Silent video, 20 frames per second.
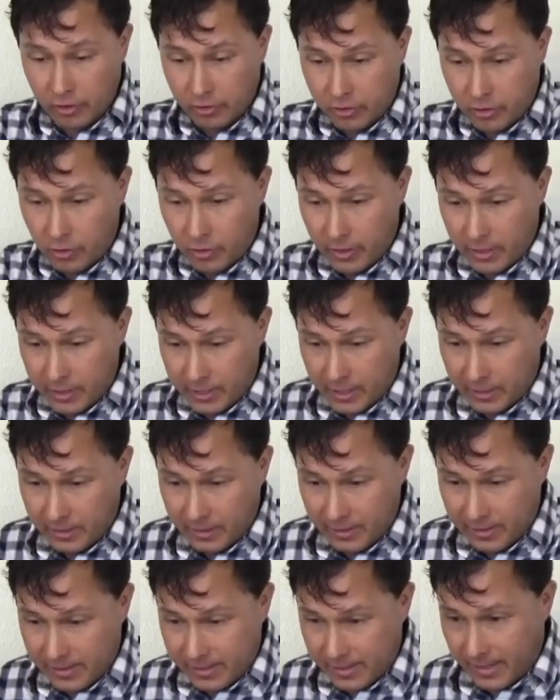Let's go ahead and get
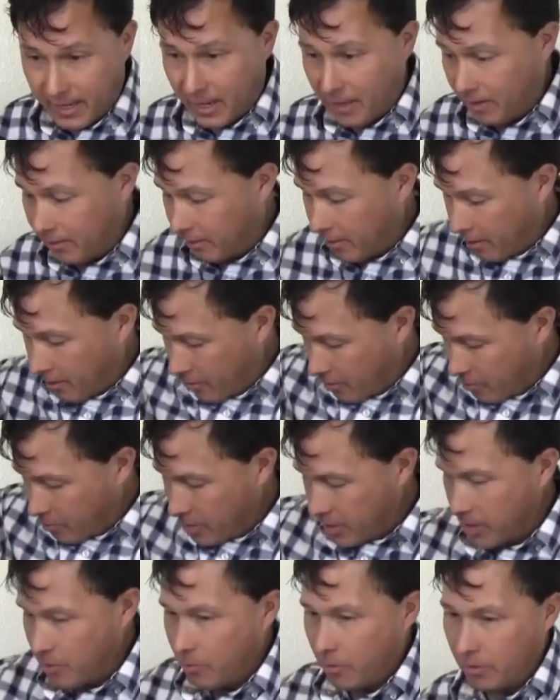these scales out of the
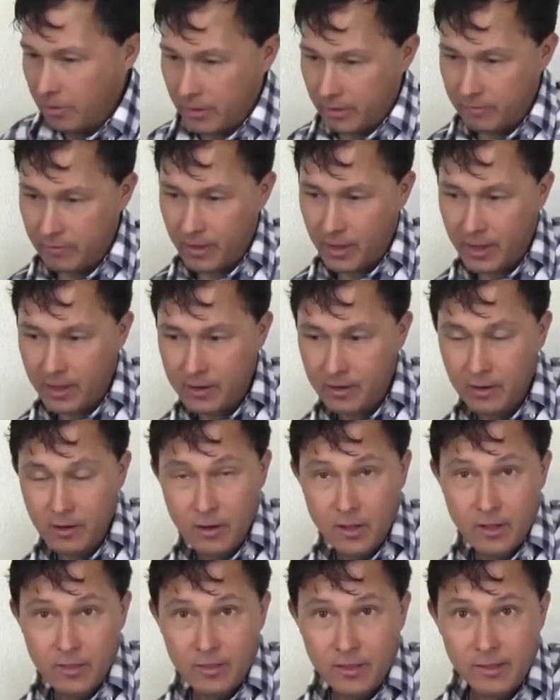way. We'll leave
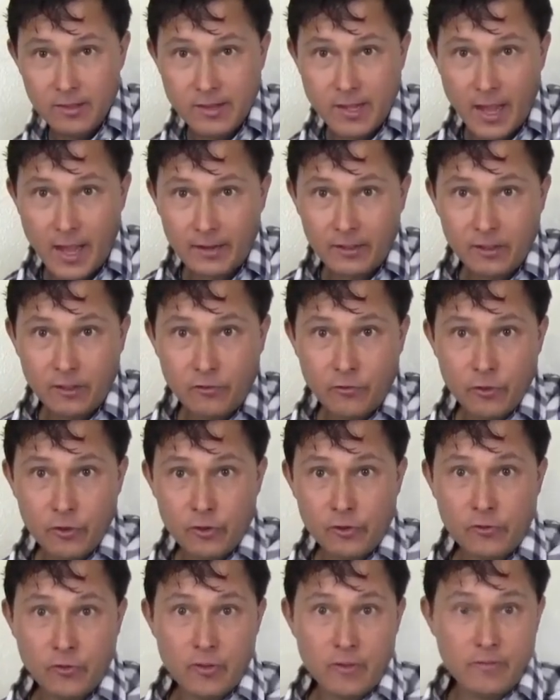these cactus
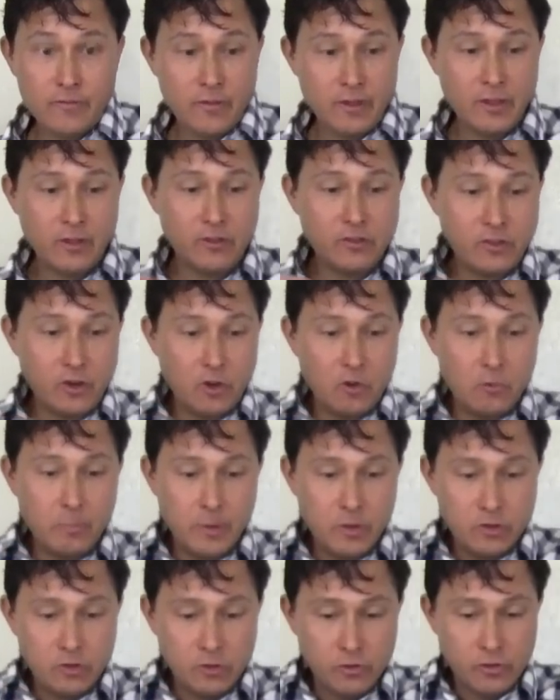fruits for the VSJ we'll
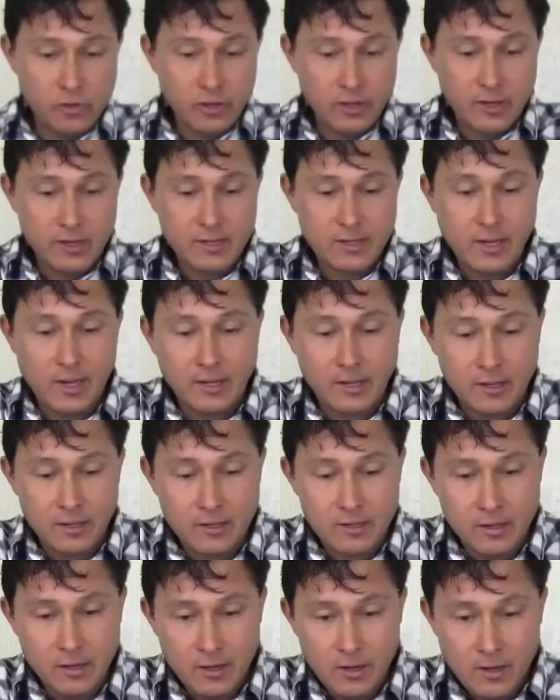be juicing in a
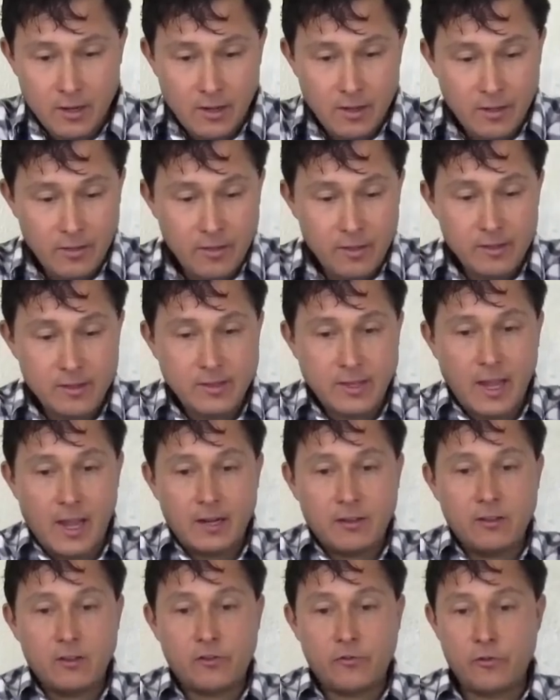second. These
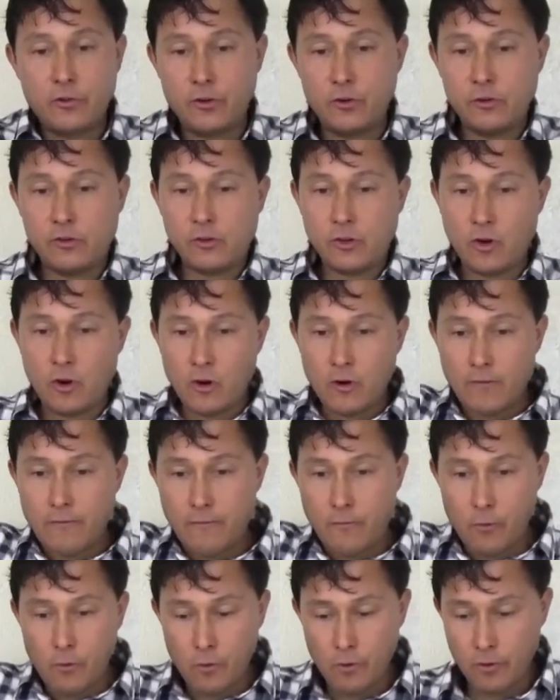cactus fruits are
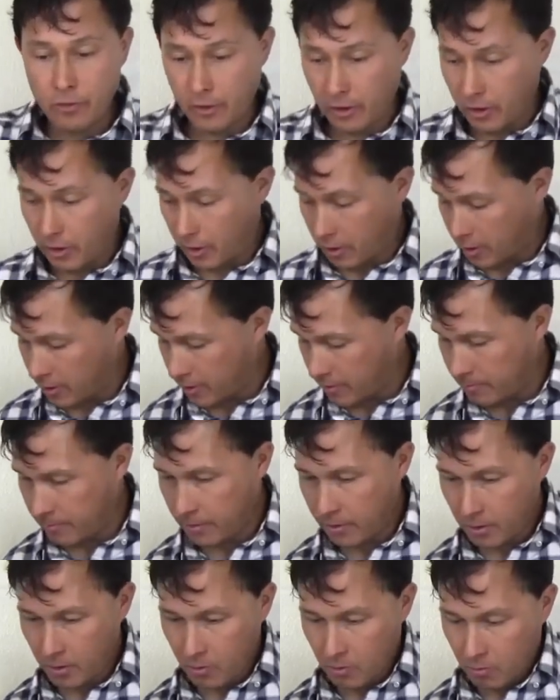for the
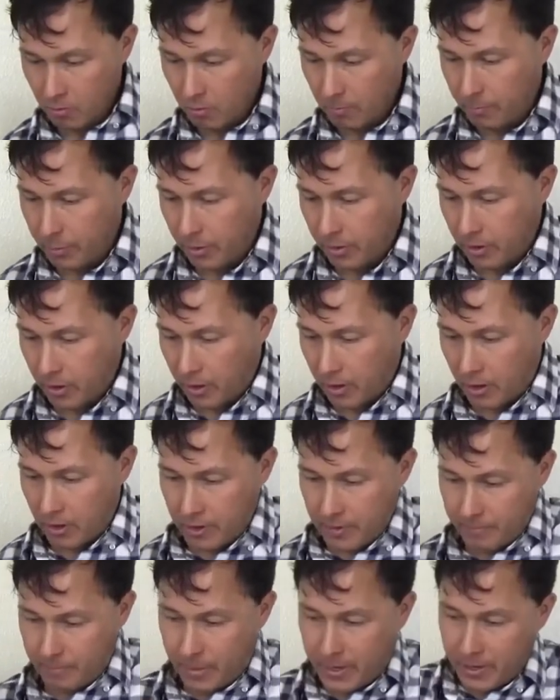Hurom. We'll put our
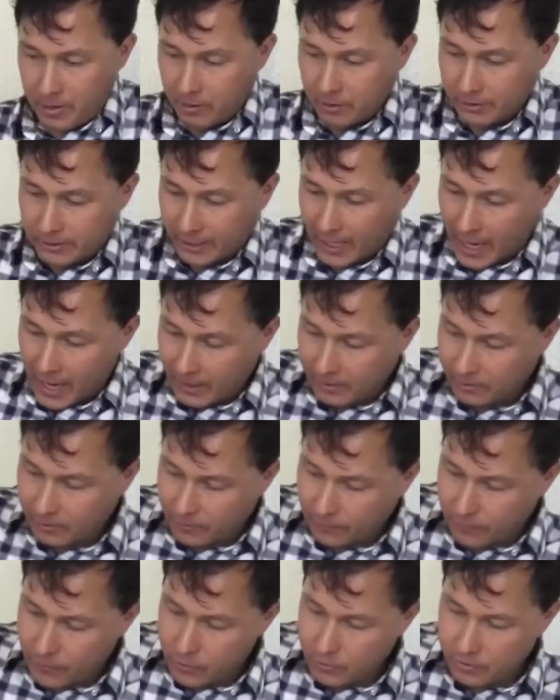unpeeled
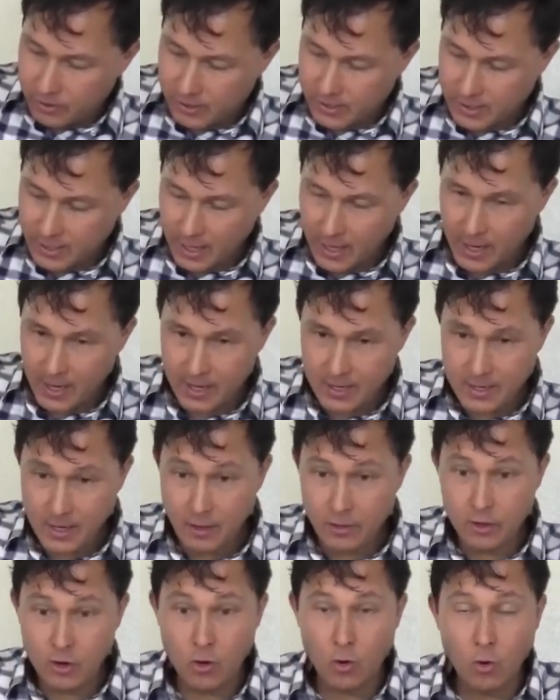cactus fruits aside.
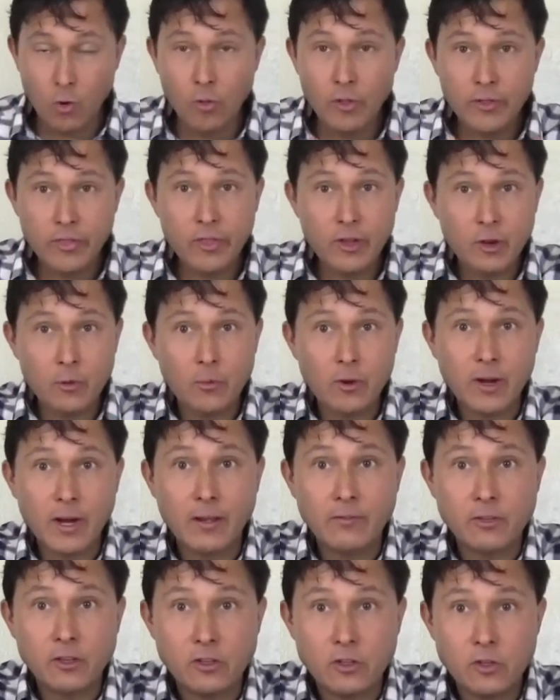Now the only thing we're
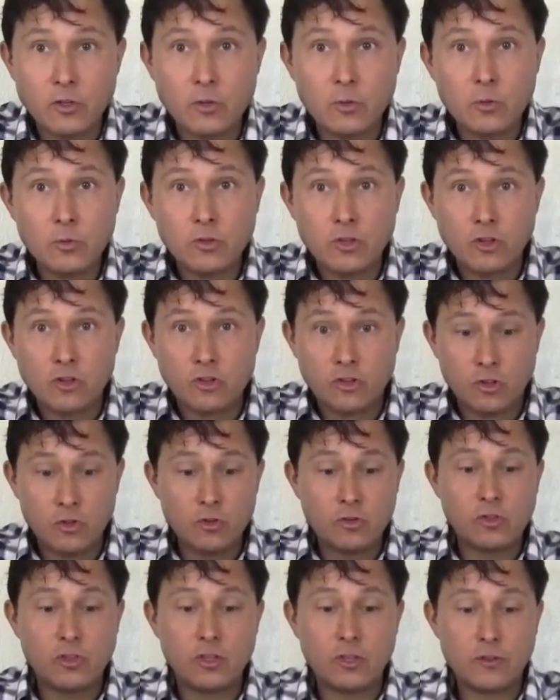gonna have to do to
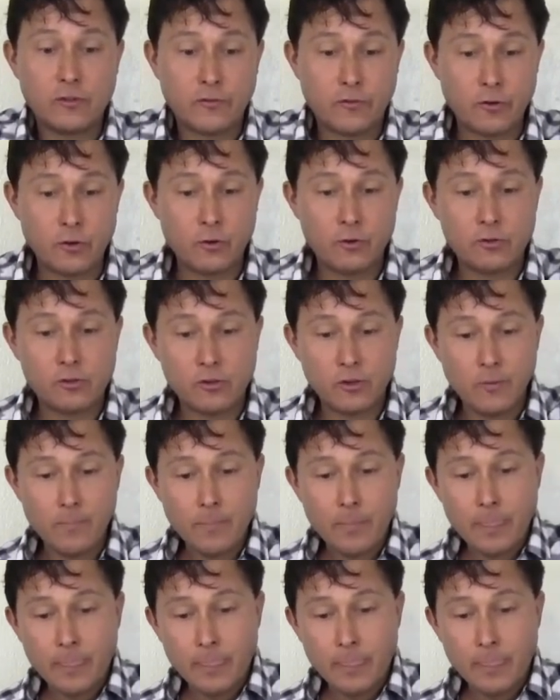juice these fruits,